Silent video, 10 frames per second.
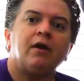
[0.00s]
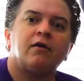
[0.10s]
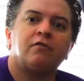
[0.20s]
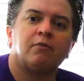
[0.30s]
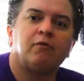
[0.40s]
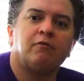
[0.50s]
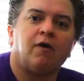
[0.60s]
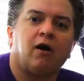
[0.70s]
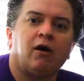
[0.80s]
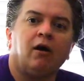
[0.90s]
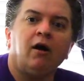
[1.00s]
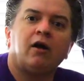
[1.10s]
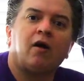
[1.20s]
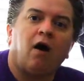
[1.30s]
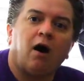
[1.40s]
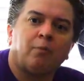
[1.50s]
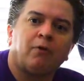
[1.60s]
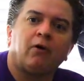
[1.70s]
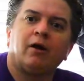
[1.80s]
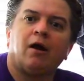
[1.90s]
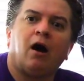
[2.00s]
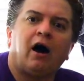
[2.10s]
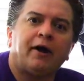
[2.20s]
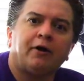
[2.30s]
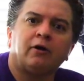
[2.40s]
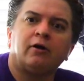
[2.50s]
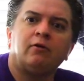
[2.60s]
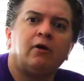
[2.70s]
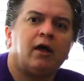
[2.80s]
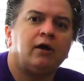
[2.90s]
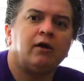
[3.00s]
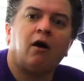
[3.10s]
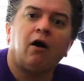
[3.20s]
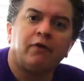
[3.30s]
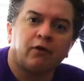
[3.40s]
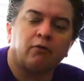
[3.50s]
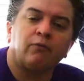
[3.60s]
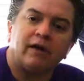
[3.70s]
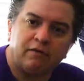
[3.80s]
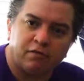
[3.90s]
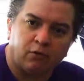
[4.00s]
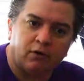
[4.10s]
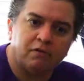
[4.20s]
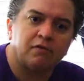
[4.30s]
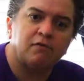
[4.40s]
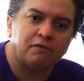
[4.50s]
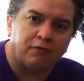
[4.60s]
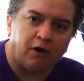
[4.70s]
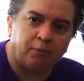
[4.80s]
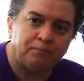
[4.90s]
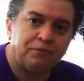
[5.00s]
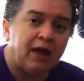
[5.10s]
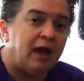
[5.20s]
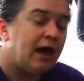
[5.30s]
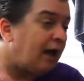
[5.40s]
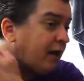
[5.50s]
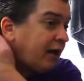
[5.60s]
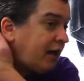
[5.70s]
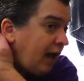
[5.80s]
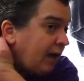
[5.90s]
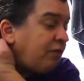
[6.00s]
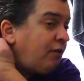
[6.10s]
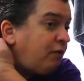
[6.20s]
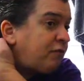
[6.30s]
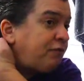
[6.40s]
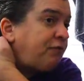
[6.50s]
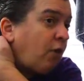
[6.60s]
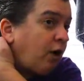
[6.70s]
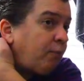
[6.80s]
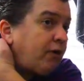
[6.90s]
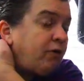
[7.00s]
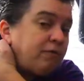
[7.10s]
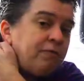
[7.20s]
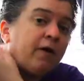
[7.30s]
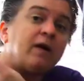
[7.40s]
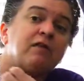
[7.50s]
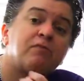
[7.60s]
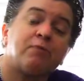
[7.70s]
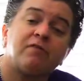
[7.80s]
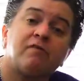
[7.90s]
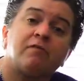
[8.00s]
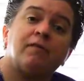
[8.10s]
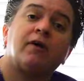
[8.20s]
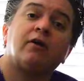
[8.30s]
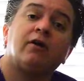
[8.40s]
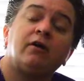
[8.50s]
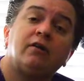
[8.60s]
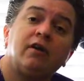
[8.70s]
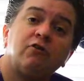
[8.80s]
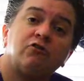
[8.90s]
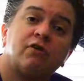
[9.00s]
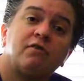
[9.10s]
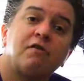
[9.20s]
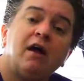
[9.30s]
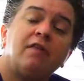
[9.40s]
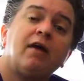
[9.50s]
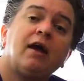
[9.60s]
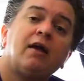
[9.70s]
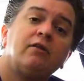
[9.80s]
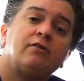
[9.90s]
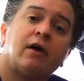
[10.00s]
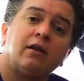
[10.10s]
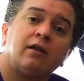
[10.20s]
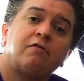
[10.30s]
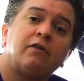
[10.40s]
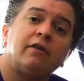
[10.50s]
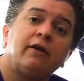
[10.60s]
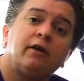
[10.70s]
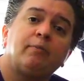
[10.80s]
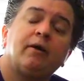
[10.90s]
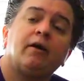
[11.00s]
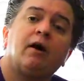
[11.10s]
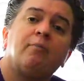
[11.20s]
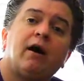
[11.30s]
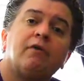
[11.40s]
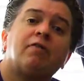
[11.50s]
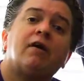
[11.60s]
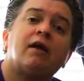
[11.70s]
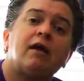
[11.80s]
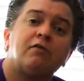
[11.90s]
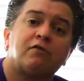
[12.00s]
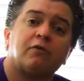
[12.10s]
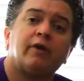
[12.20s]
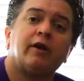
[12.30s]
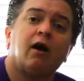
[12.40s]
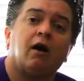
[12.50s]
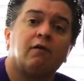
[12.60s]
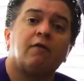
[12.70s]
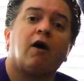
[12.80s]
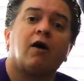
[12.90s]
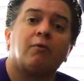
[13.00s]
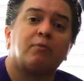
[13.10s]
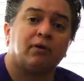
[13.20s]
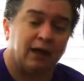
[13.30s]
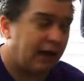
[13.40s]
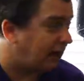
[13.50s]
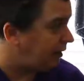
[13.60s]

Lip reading: some of our copper and iron and other resources from. And again, those form under very specific conditions that can tell us a little bit about the history of our planet.